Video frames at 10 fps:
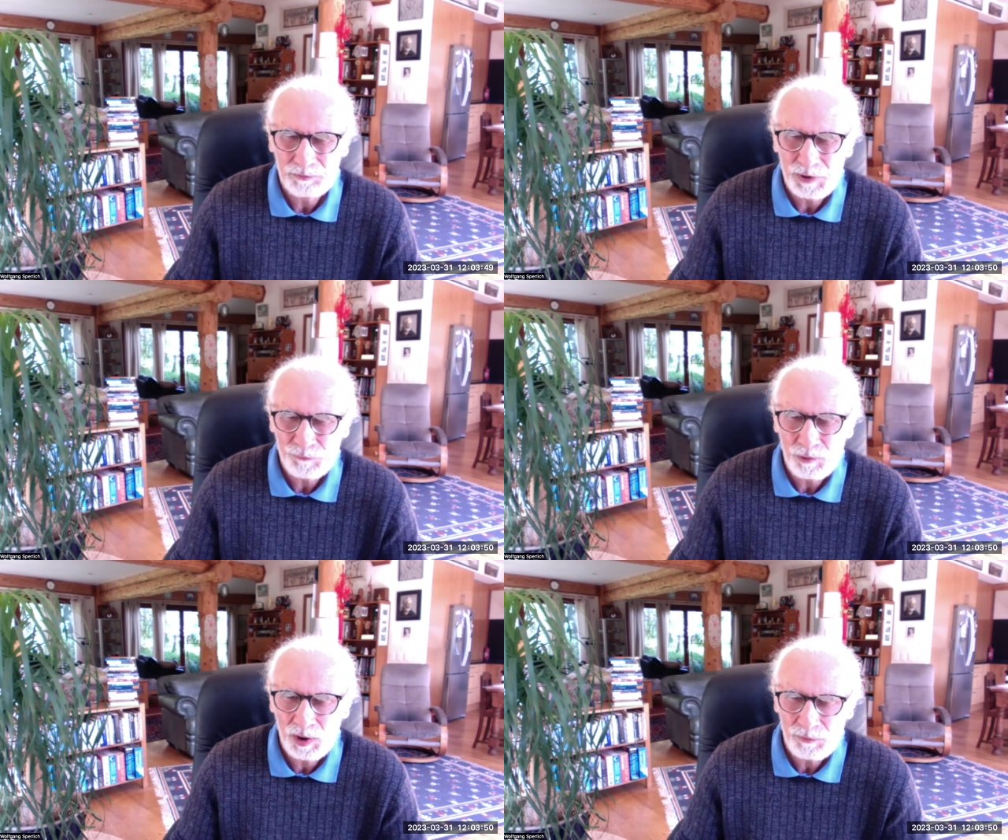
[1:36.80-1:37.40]

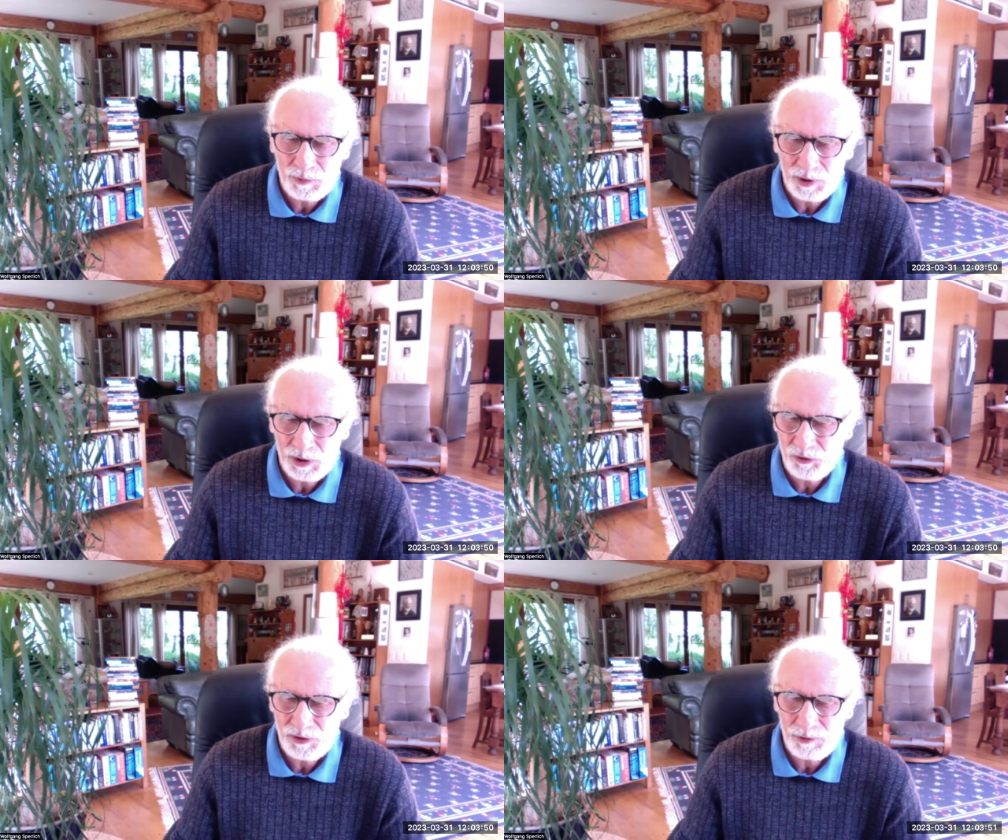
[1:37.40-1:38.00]
before
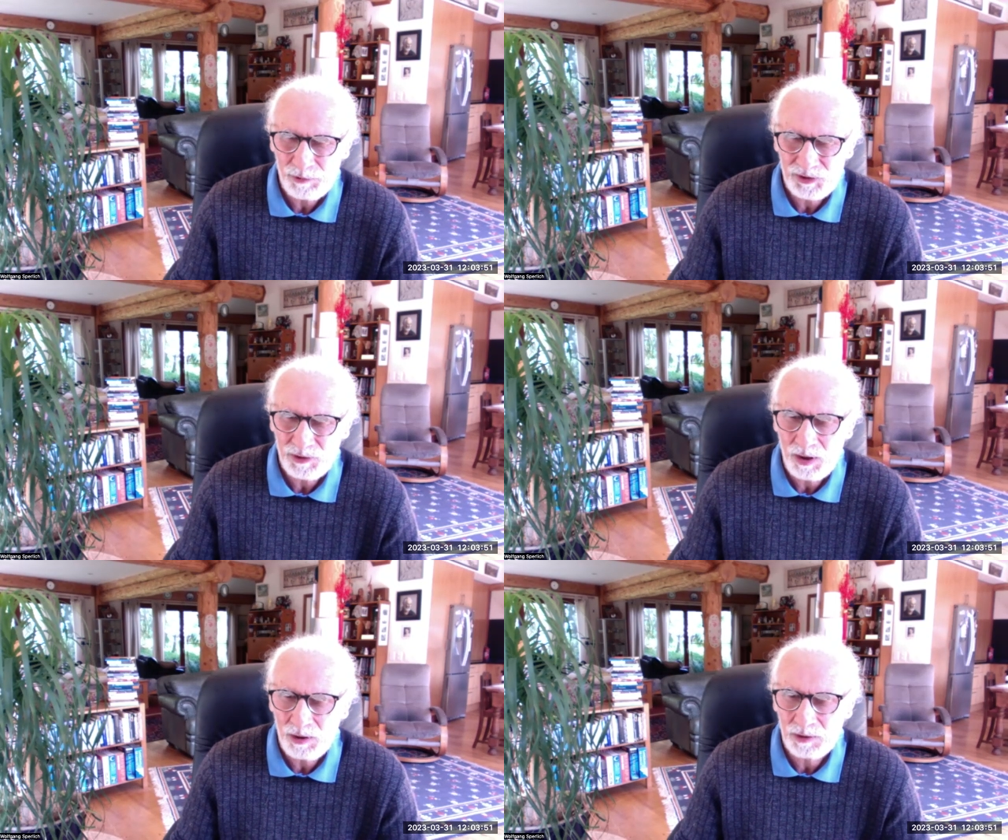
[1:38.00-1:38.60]
merge, there was
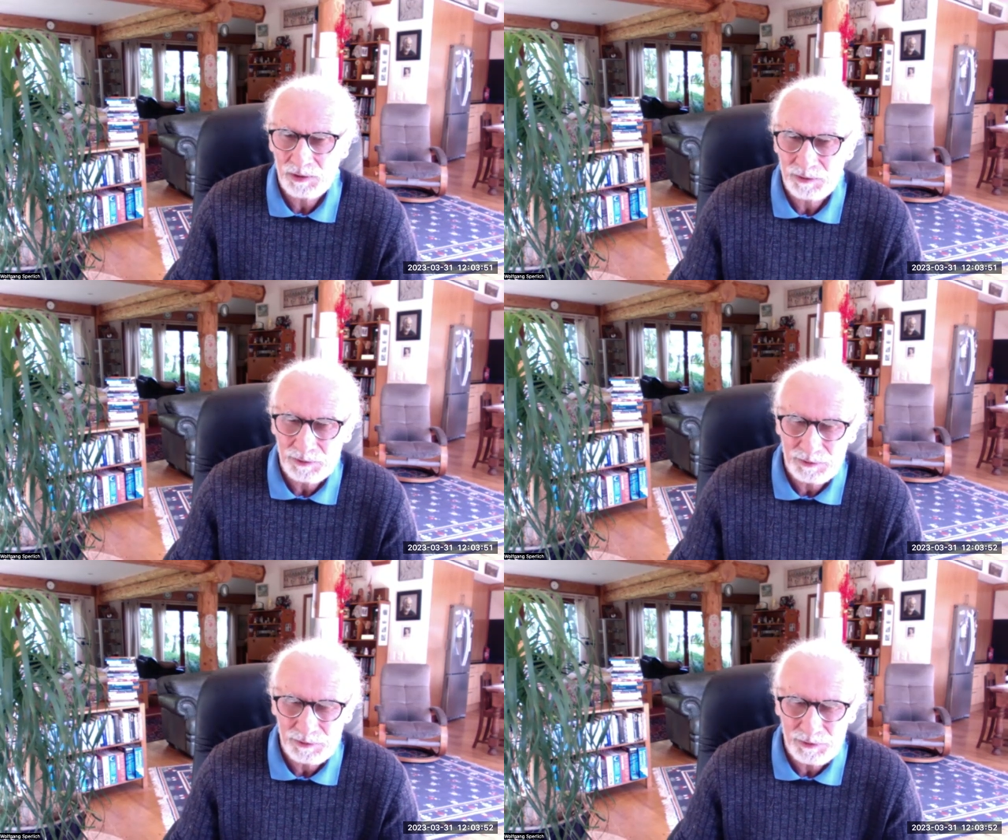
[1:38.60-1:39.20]
no
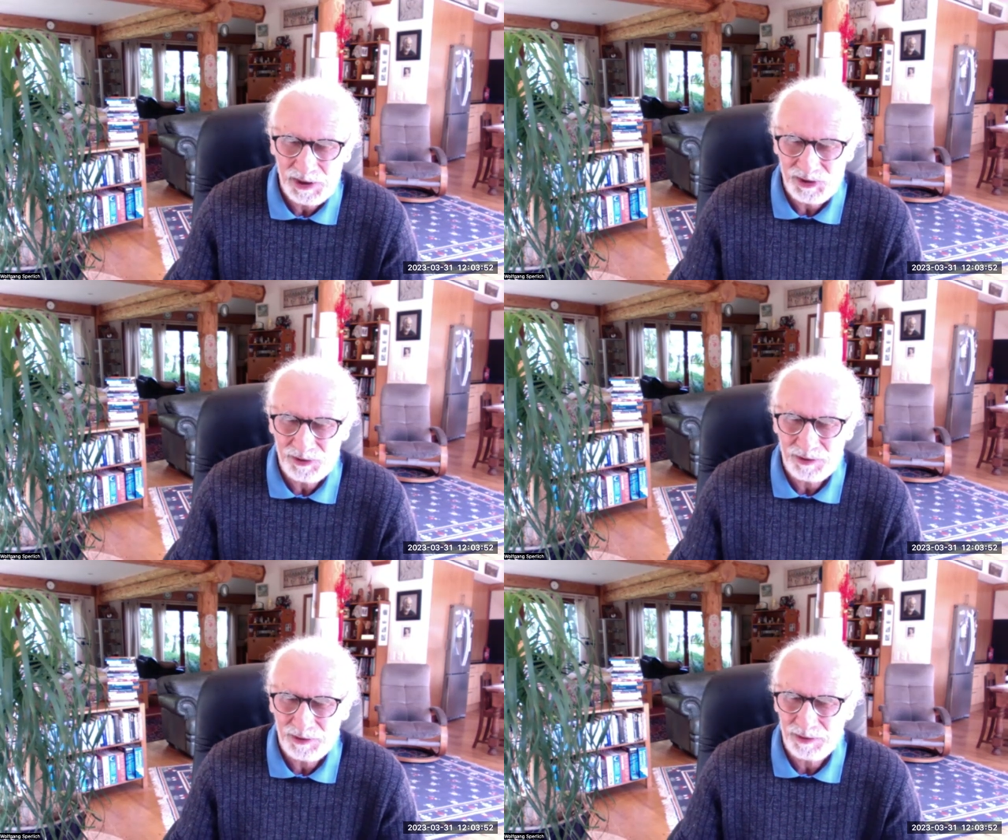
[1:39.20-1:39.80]

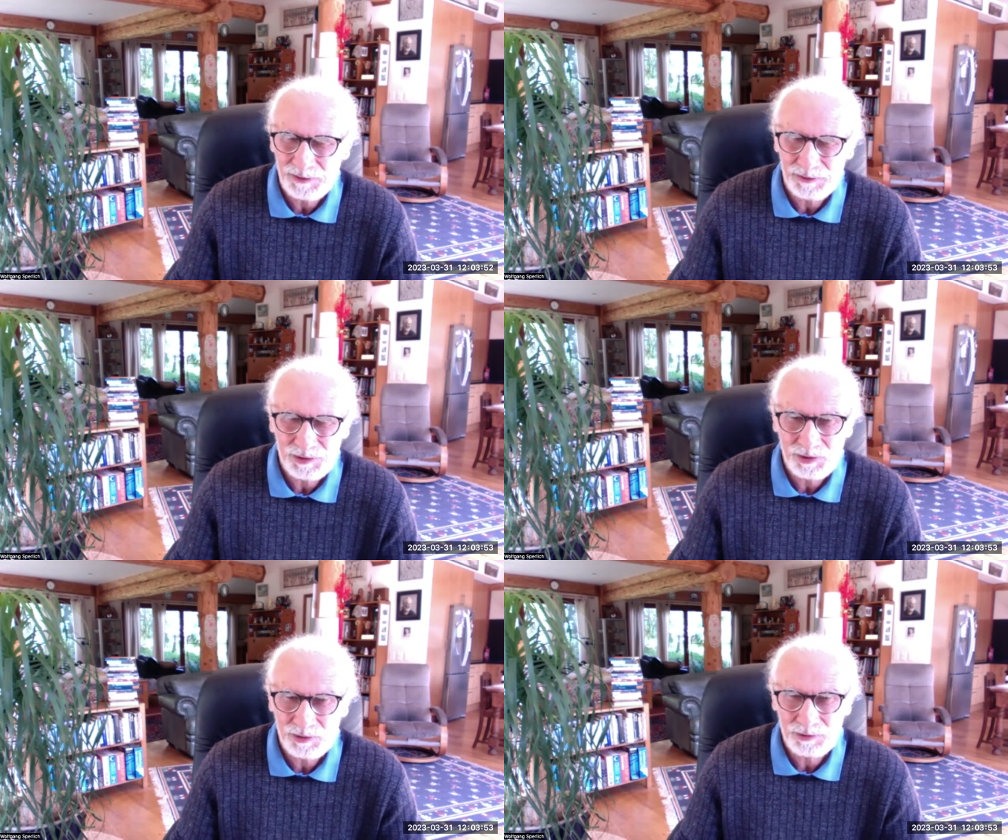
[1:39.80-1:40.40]
reason
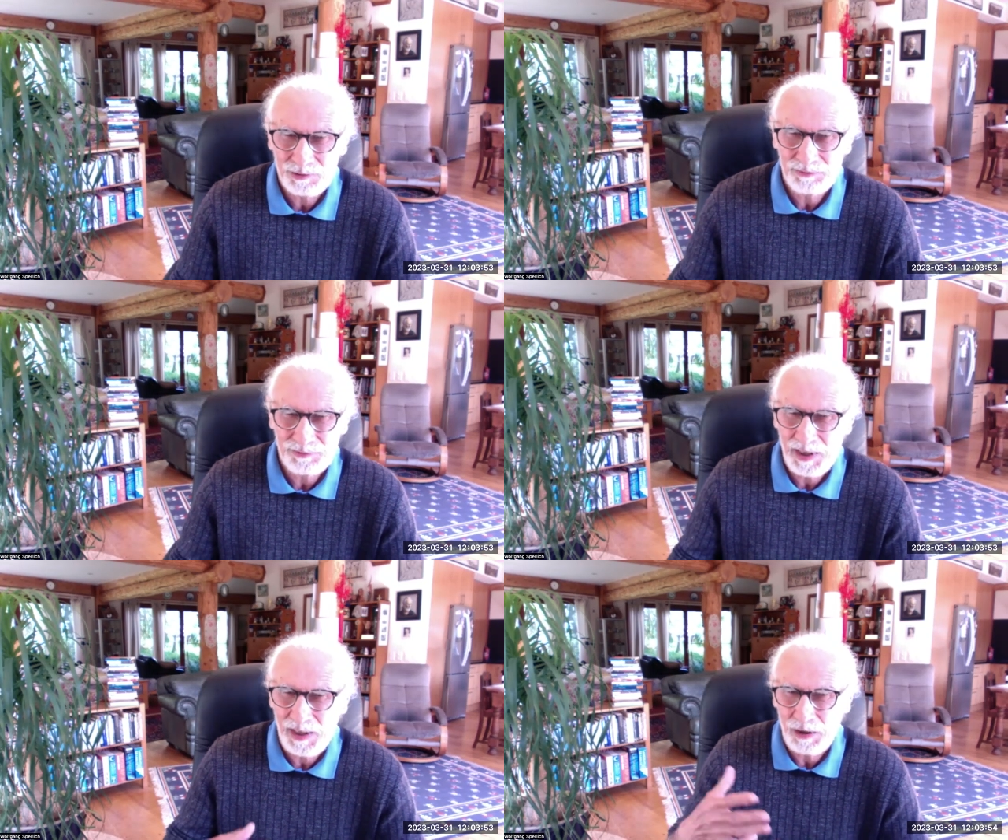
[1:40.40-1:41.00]
to
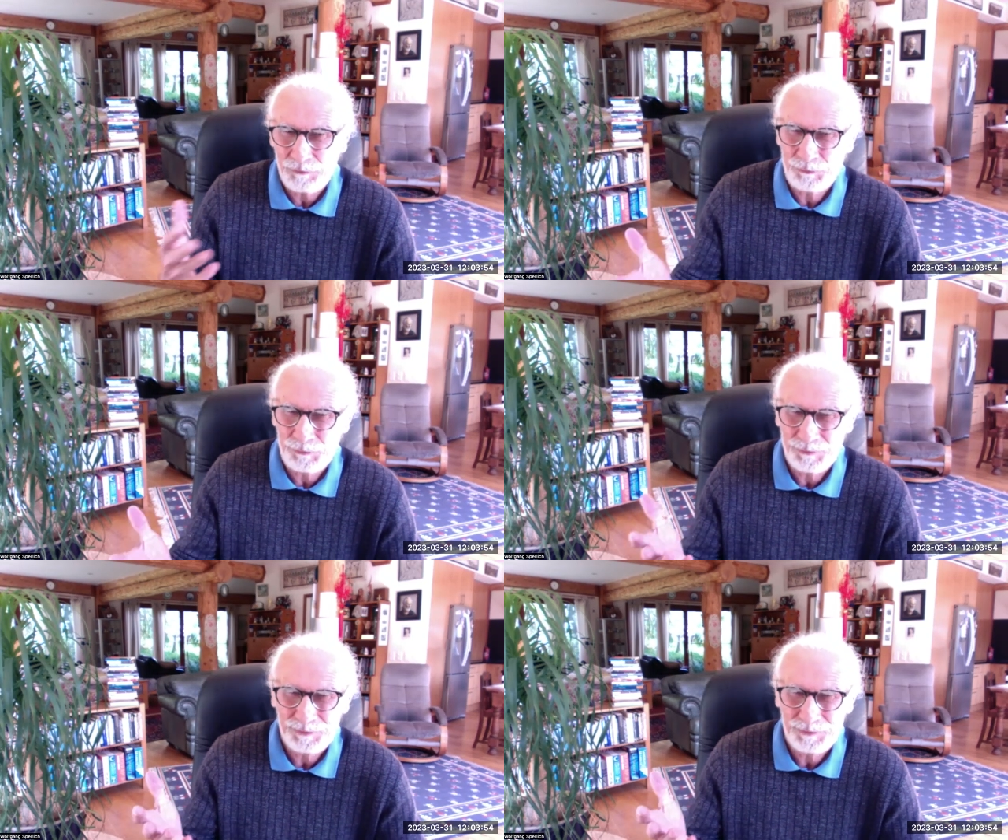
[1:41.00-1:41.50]
have